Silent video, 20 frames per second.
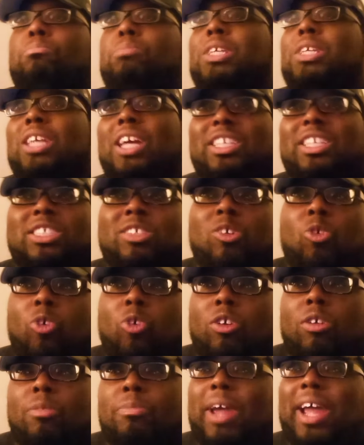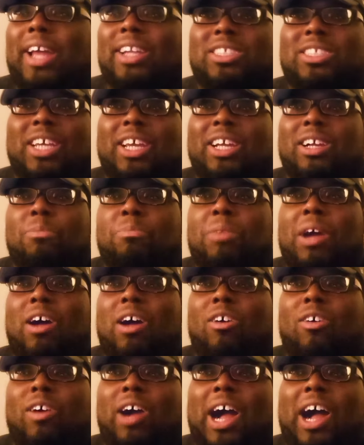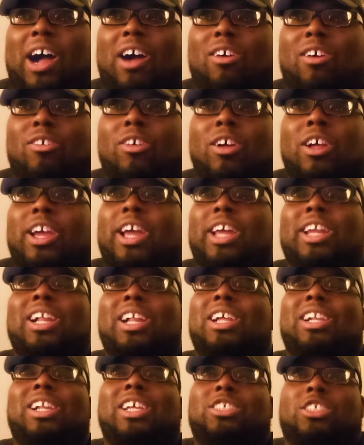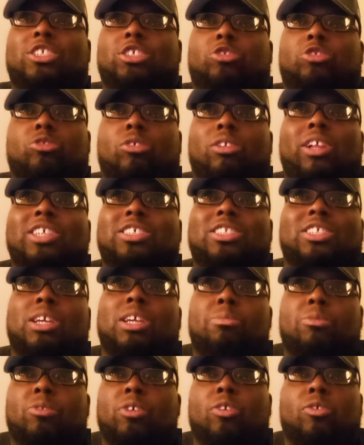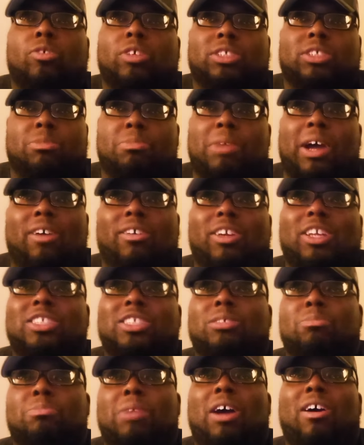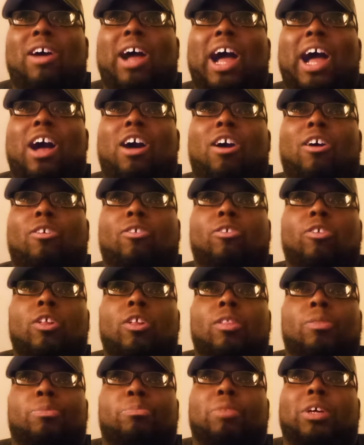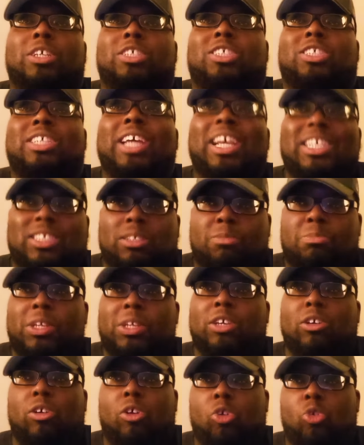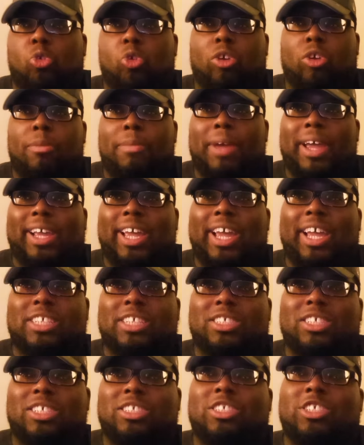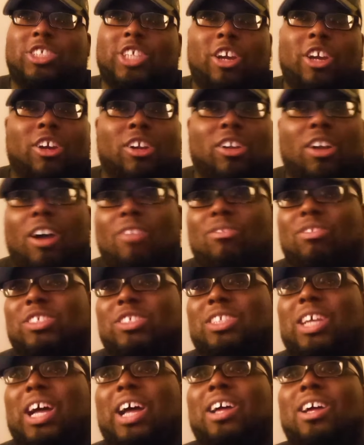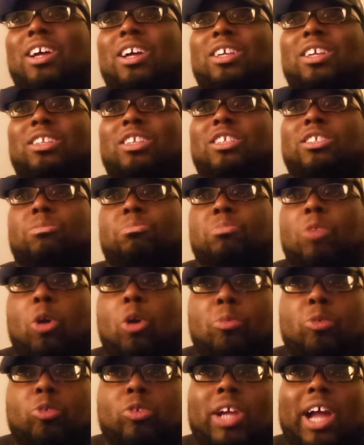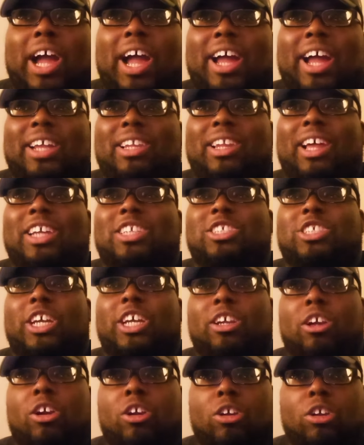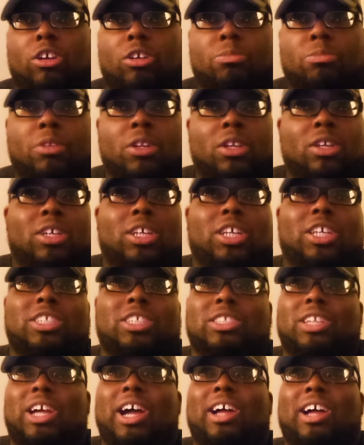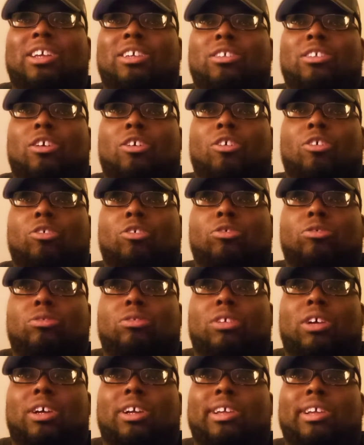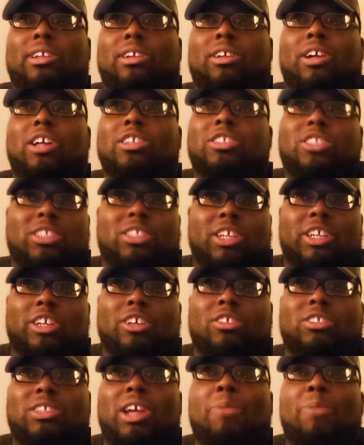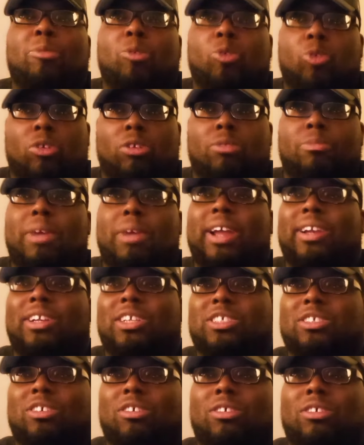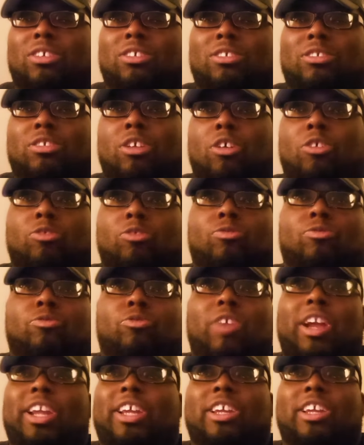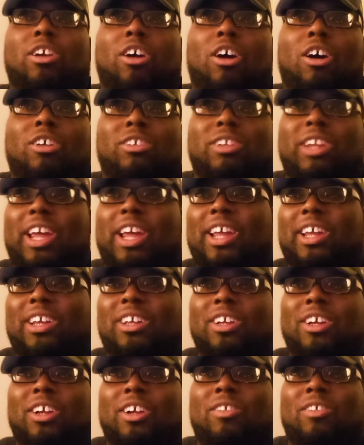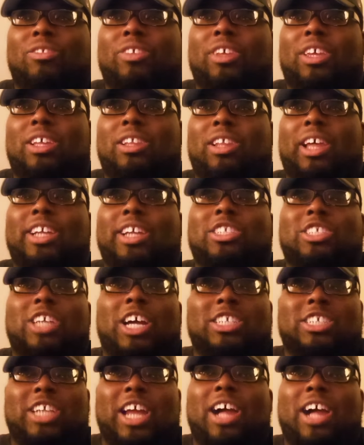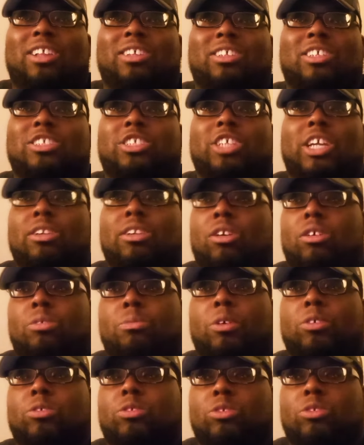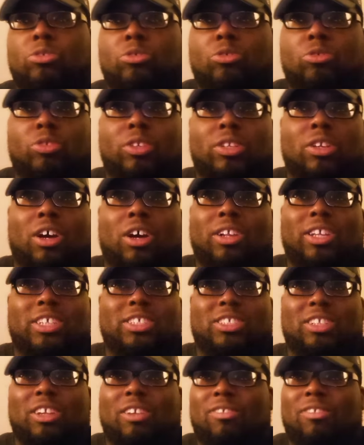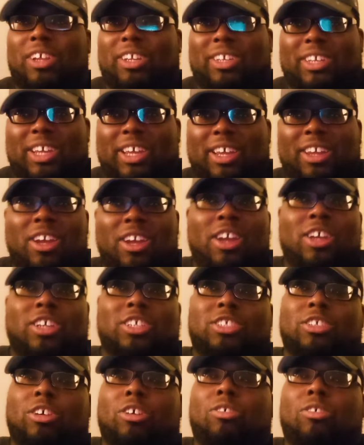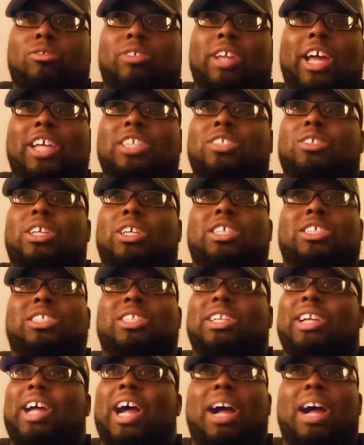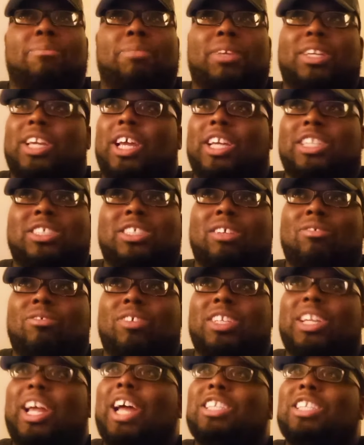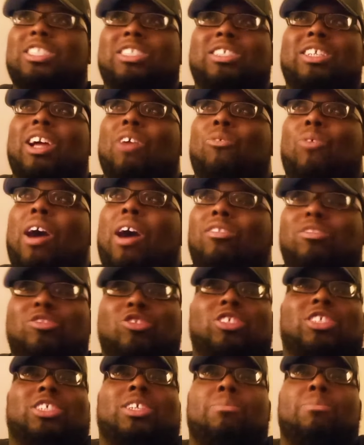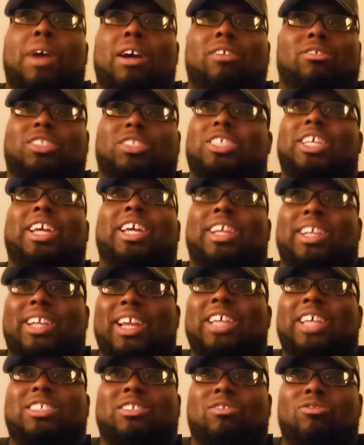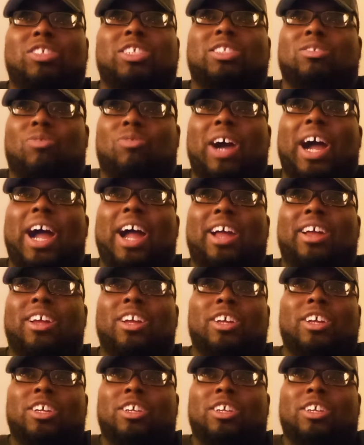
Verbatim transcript: BS quarterback take about how, and let's just let's just keep real. What it's about. It's about how much sex appeal a quarterback has. Because Jared Goff is not this mobile guy like J Herb. He's not, you know, a gunslinger type of quarterback that's gonna, you know, rank it all day like Josh Allen and Jay Herbo do and all that stuff like that. So that's it's the common case of it. That's why don't you just come out and say it? That's the reason why,